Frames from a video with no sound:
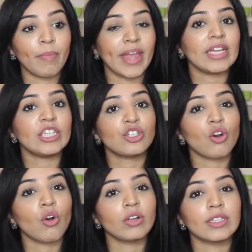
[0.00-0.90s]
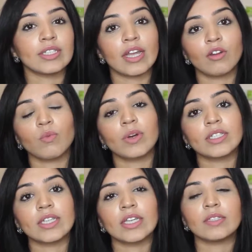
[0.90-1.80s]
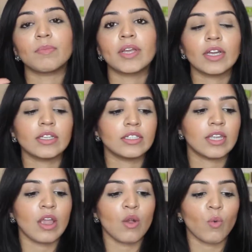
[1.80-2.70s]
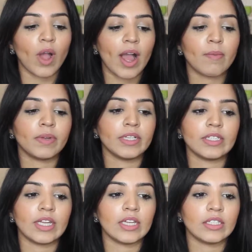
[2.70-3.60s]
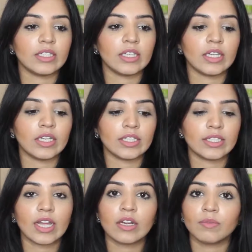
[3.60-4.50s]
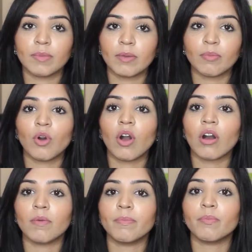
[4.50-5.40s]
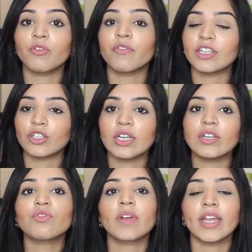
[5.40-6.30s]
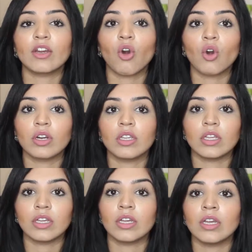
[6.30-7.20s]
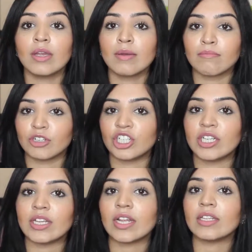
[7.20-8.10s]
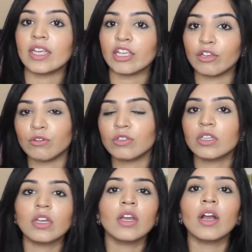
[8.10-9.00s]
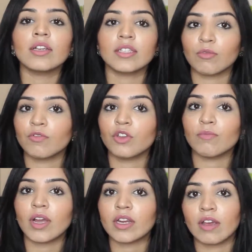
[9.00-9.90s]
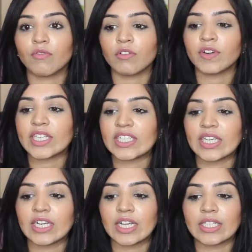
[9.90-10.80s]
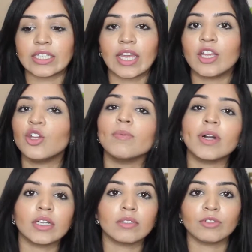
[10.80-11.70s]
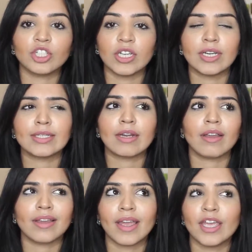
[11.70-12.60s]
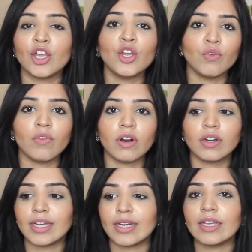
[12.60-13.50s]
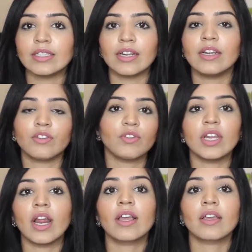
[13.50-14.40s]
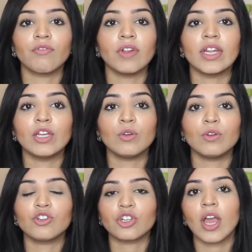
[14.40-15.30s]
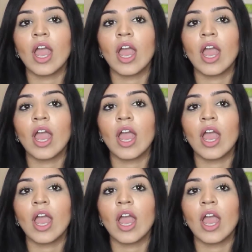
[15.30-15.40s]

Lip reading: based on the salon ones, is because what happens is the salon people are professionally trained on the machine that they use. Some of you might have already seen, it's a humongous machine. It's like a Hoover. It is literally like really huge,